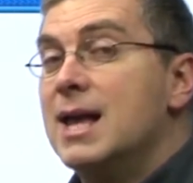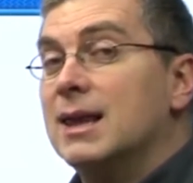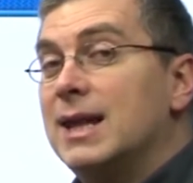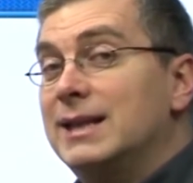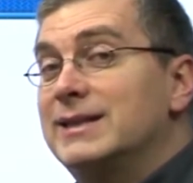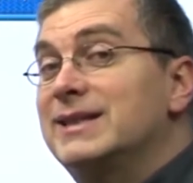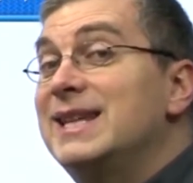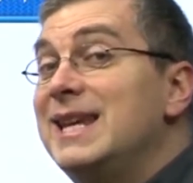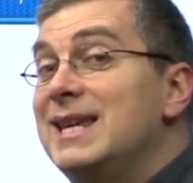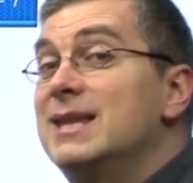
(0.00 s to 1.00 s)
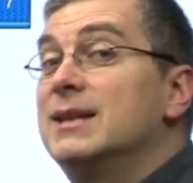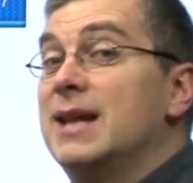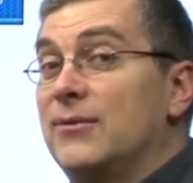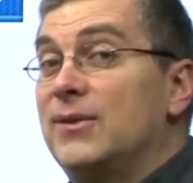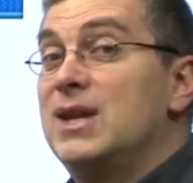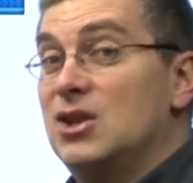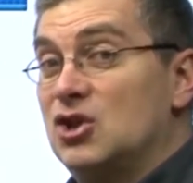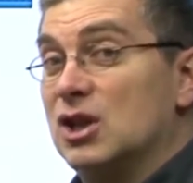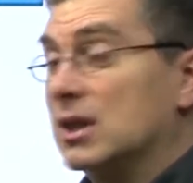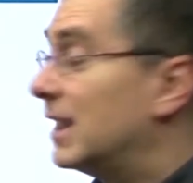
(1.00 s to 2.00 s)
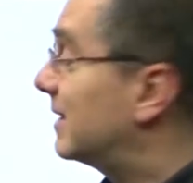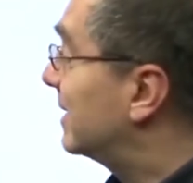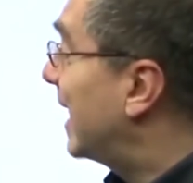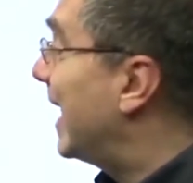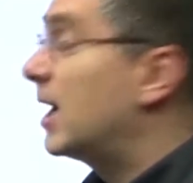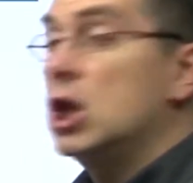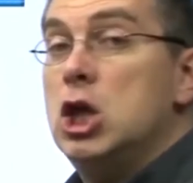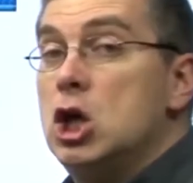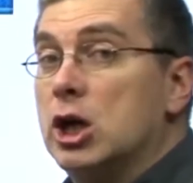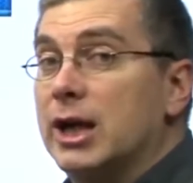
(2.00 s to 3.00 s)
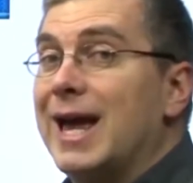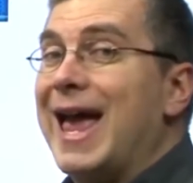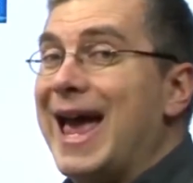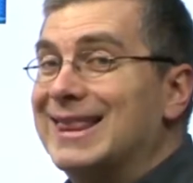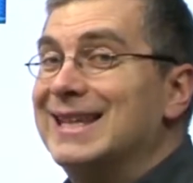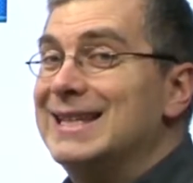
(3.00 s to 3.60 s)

Let's see the definition. Let's take a look at the